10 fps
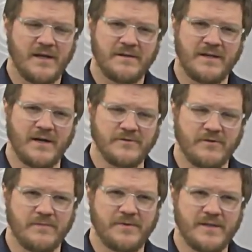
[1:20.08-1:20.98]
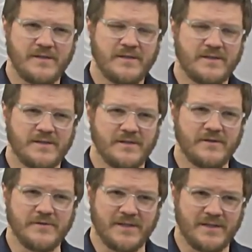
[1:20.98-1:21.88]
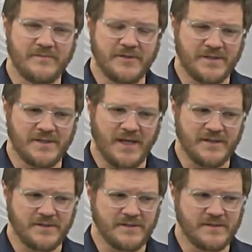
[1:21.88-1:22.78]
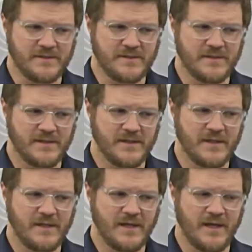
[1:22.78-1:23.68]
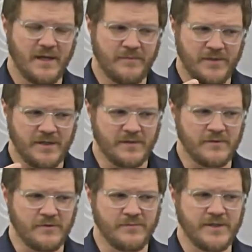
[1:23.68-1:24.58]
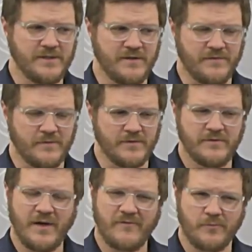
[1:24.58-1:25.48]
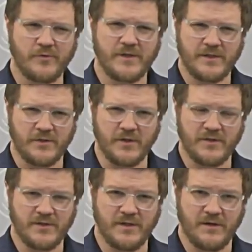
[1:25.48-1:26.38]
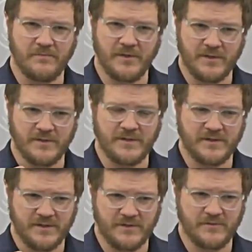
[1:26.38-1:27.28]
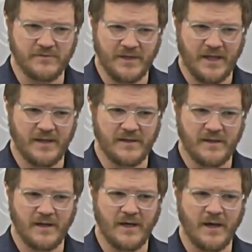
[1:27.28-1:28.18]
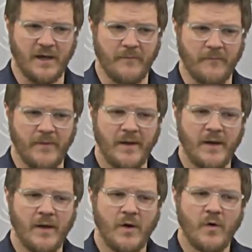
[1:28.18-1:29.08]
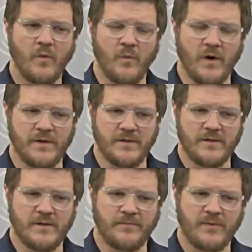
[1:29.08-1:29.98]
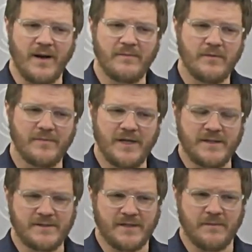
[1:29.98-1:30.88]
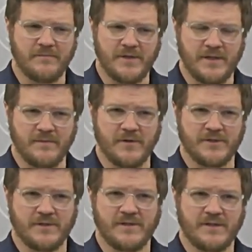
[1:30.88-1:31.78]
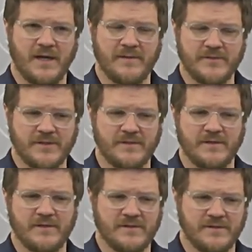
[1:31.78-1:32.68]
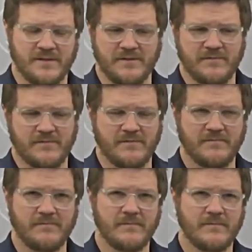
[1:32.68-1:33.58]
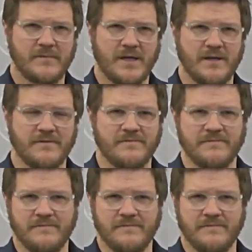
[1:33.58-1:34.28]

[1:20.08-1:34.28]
Now, your ability to deal with image sizes being a little bit different, you have a pretty good ability to do that. What the problem ends up being much of the time is a kind of